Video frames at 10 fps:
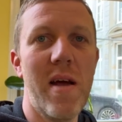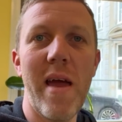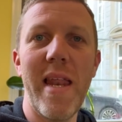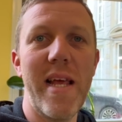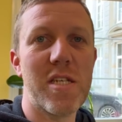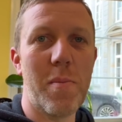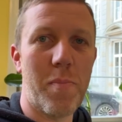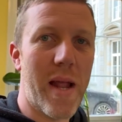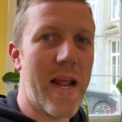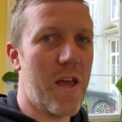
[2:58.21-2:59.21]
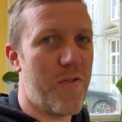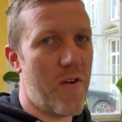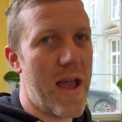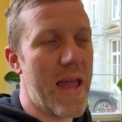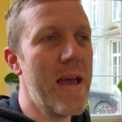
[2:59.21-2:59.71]
It is completely
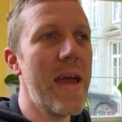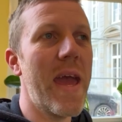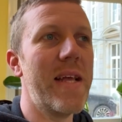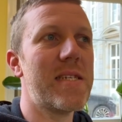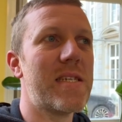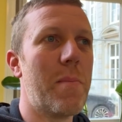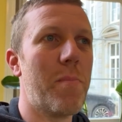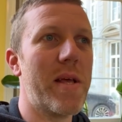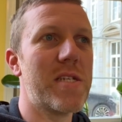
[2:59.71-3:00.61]
free. It's simply